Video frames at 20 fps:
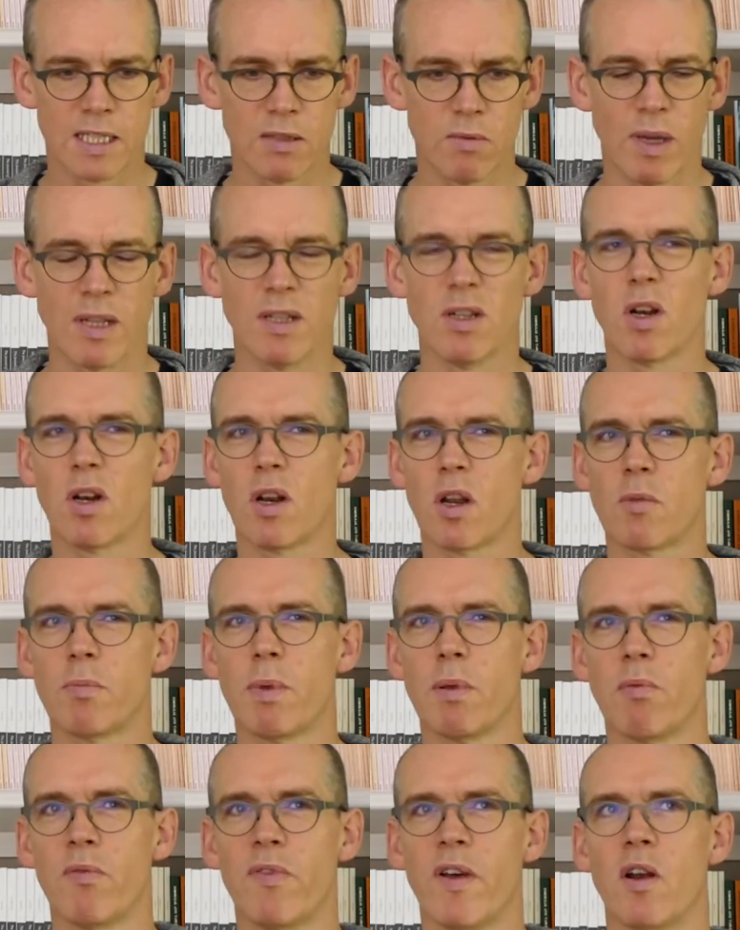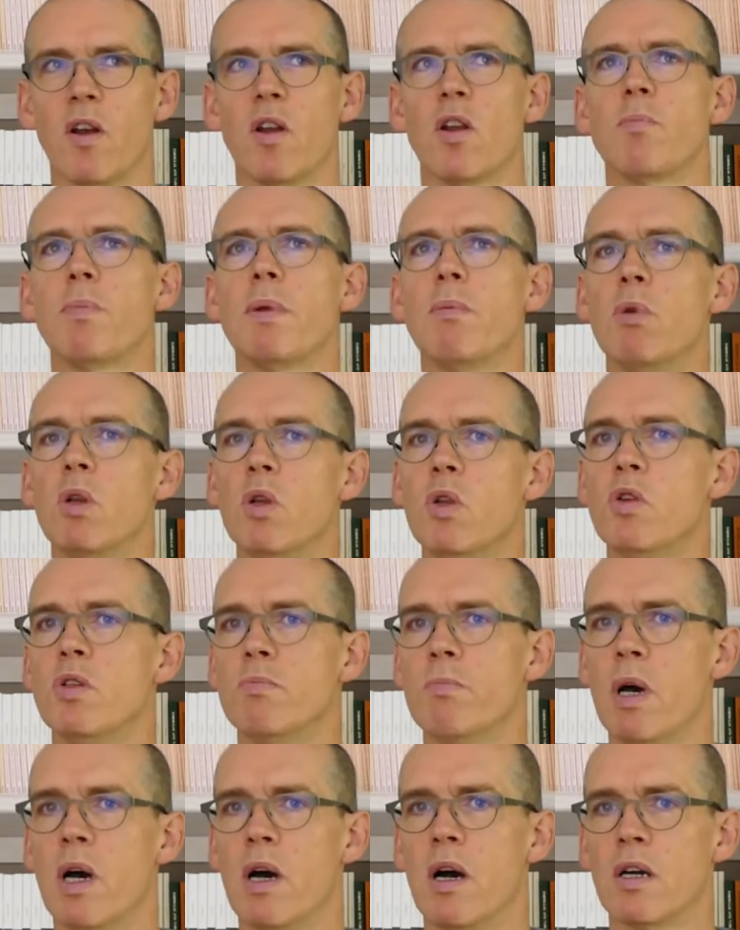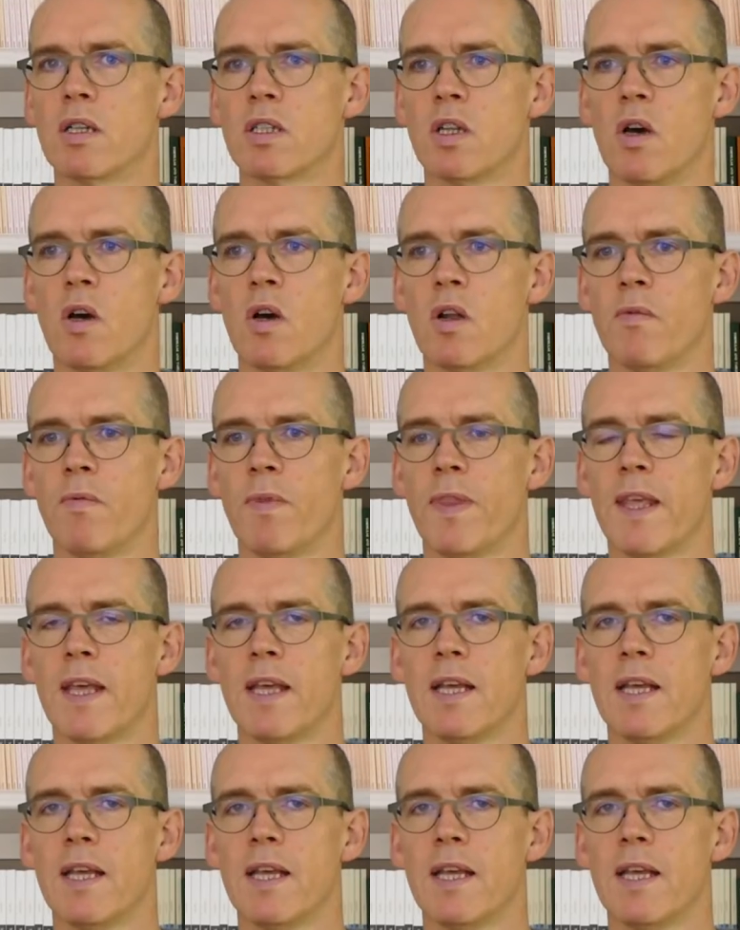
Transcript: lot of people lose marks on